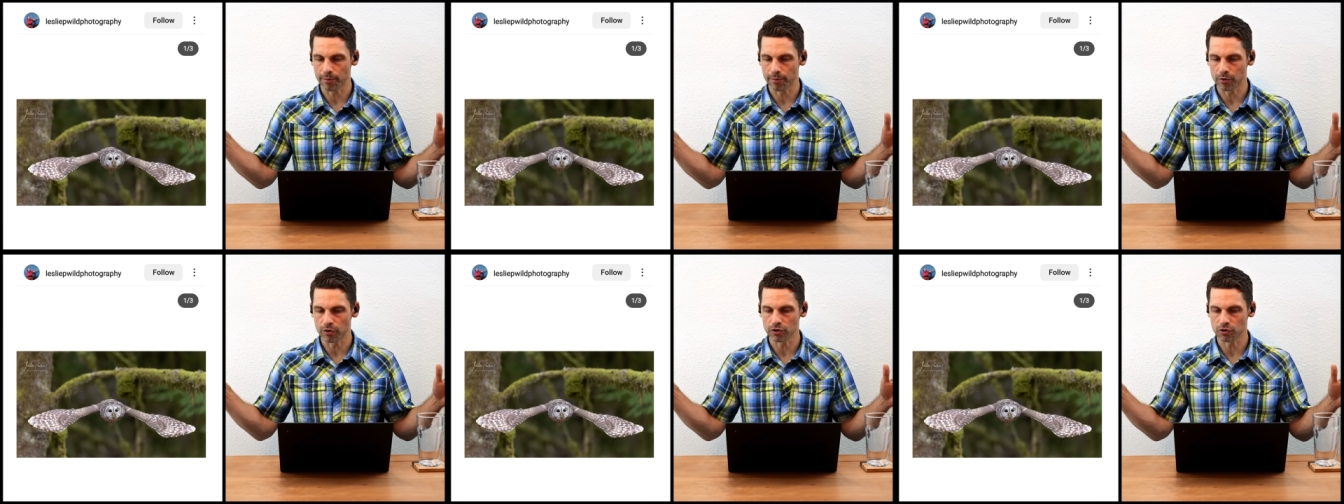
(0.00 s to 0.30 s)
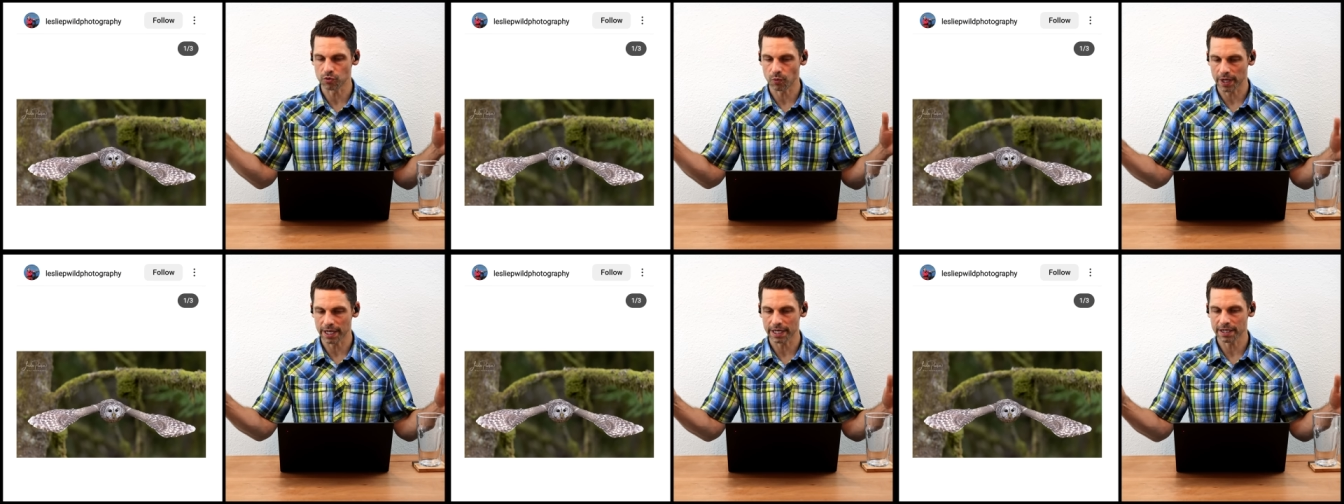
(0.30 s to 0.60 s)

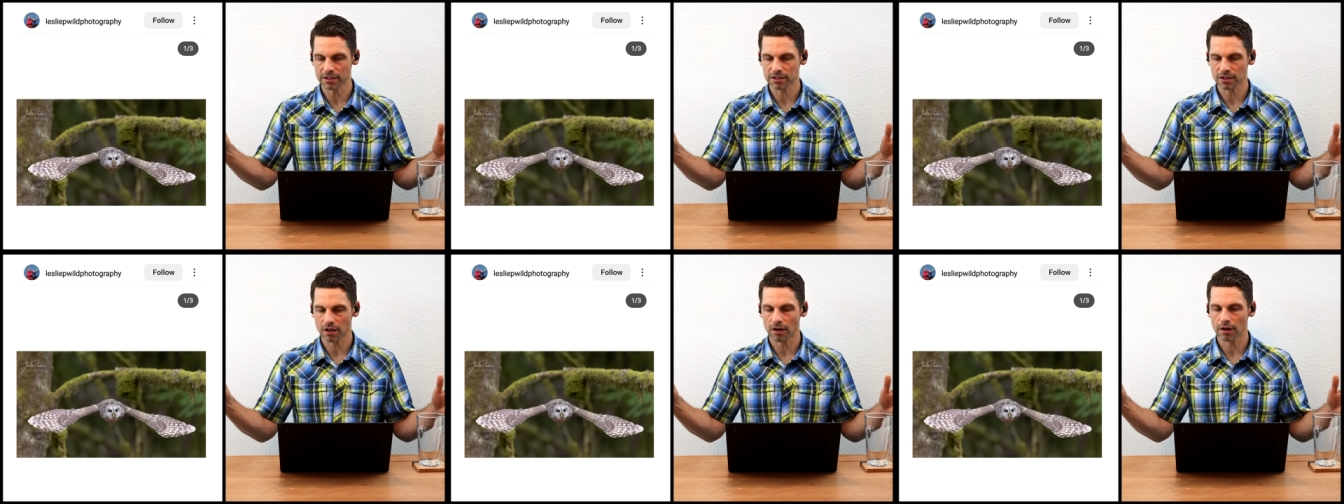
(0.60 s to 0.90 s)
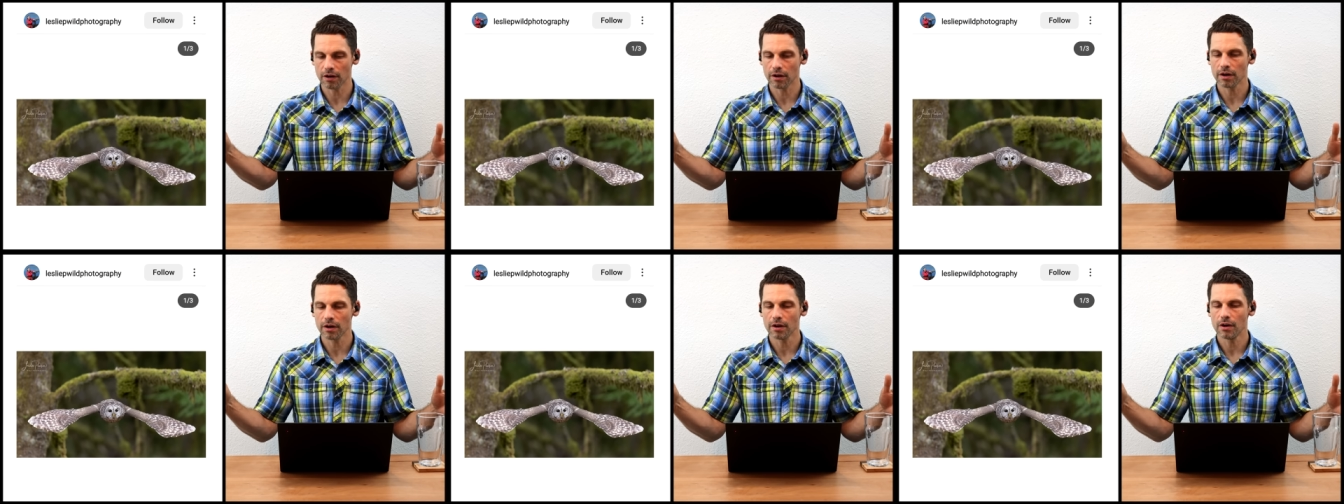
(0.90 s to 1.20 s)
bird's wings
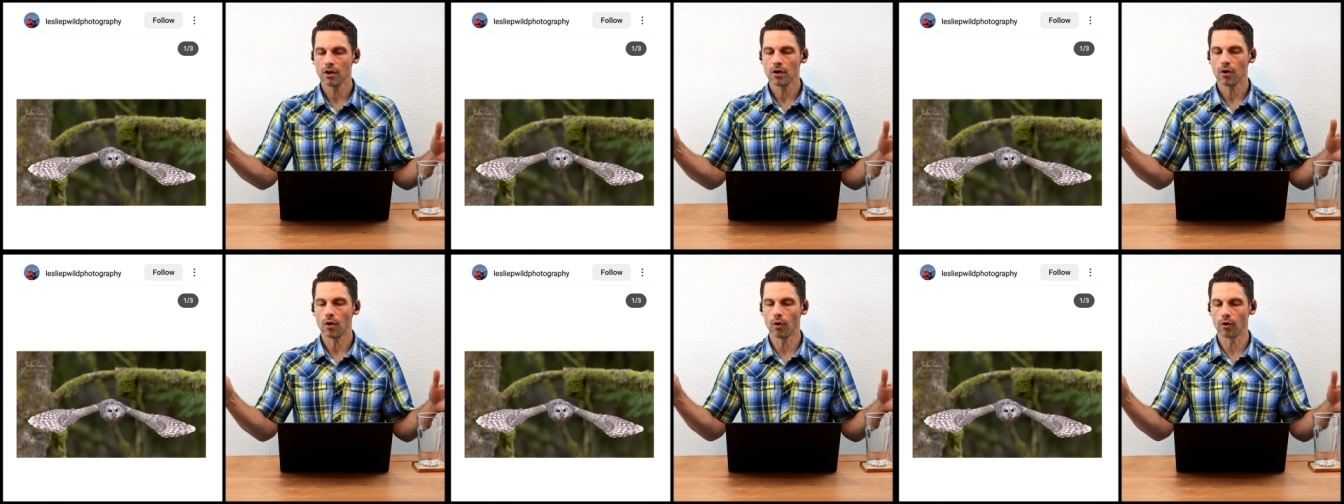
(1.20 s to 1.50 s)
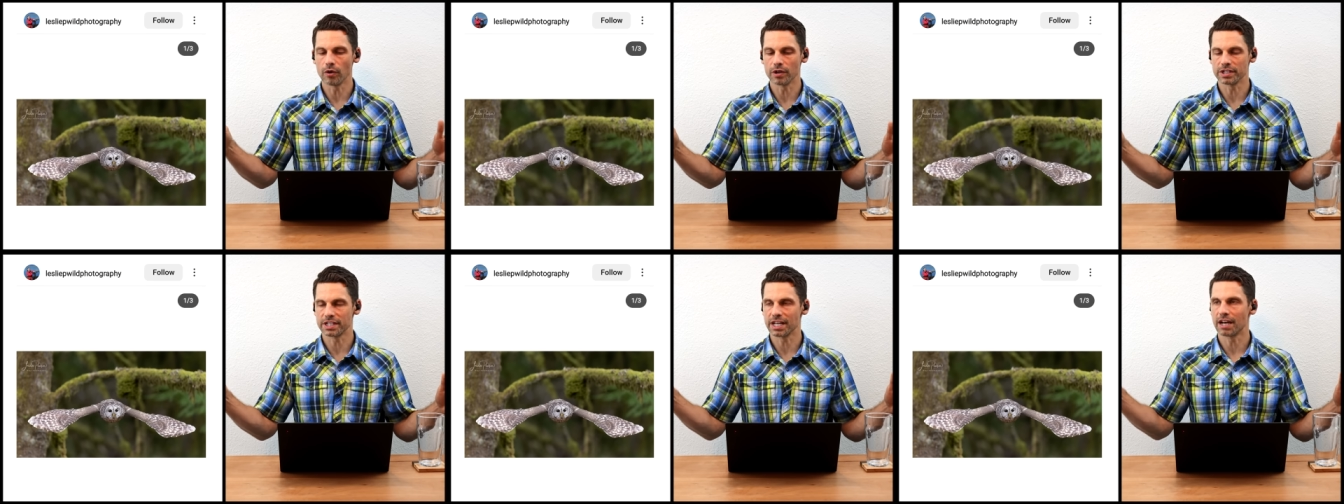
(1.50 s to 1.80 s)
are,
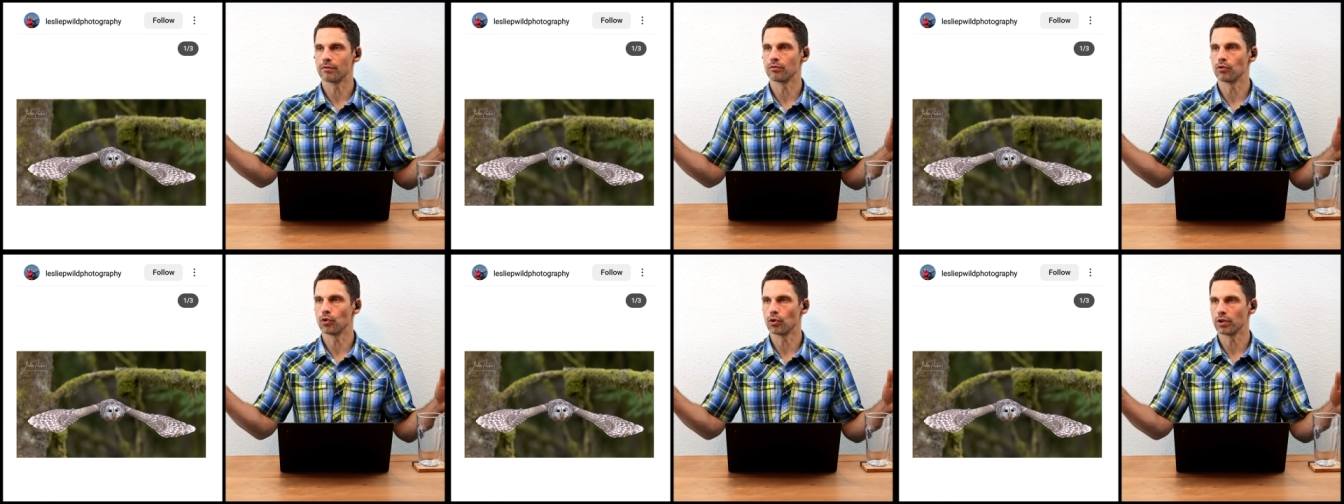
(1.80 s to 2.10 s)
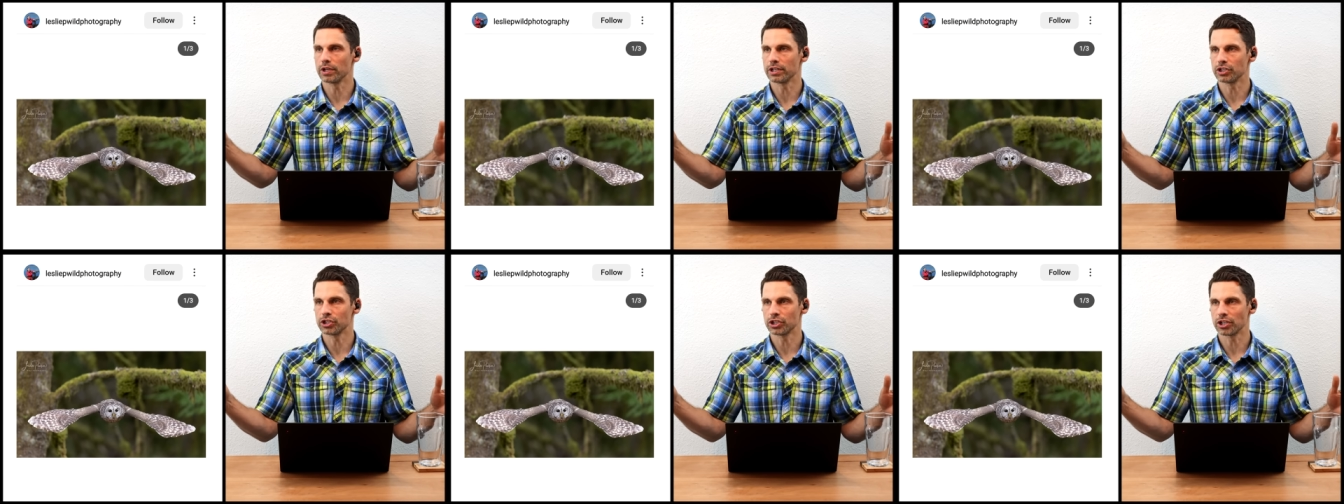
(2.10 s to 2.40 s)
or is that
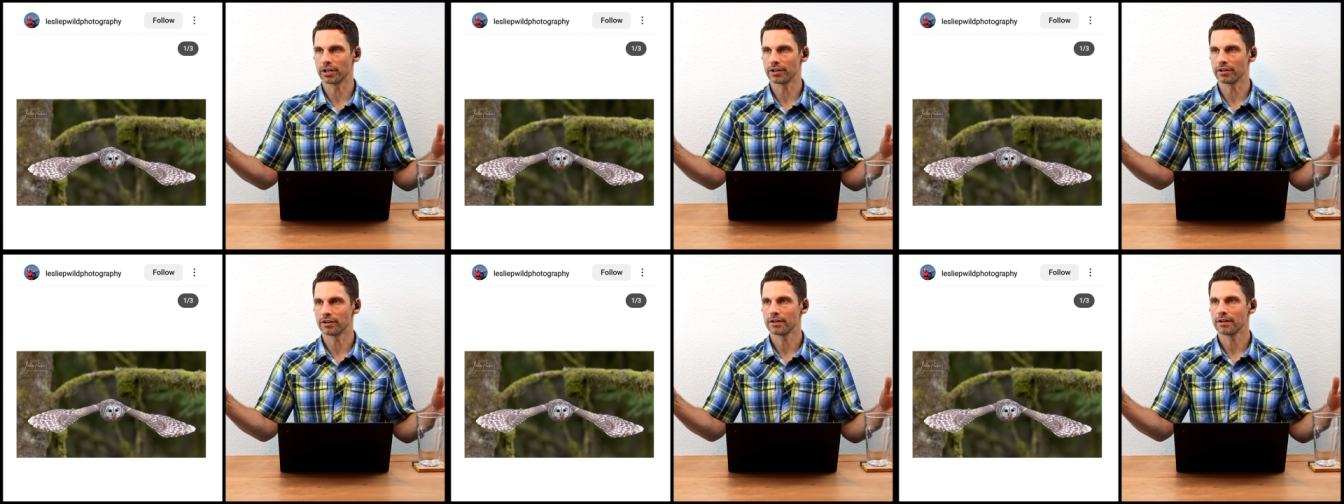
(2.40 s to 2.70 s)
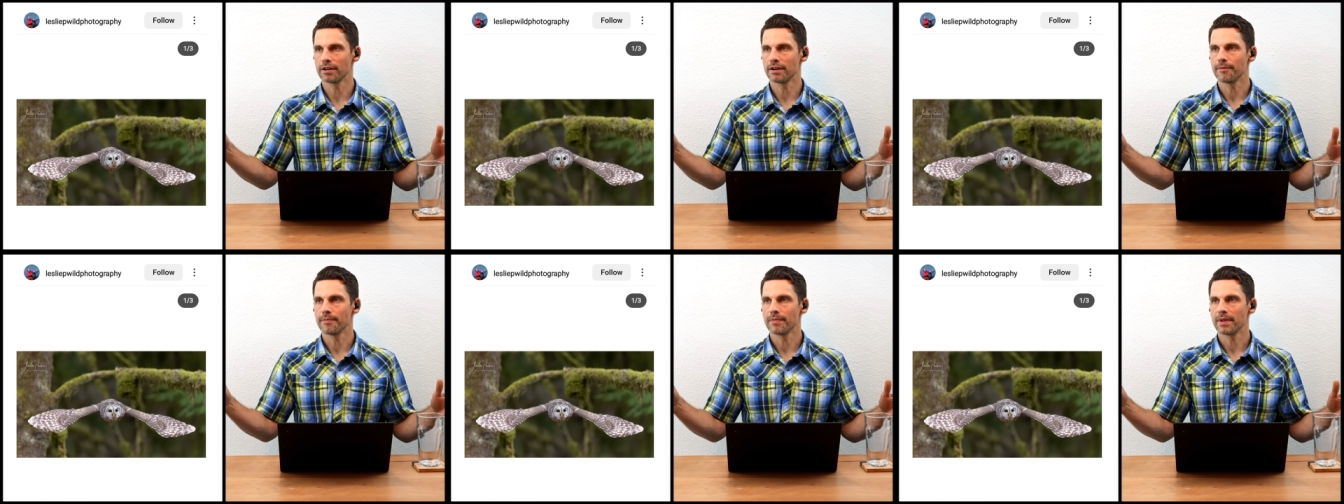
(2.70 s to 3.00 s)
rolling shutter?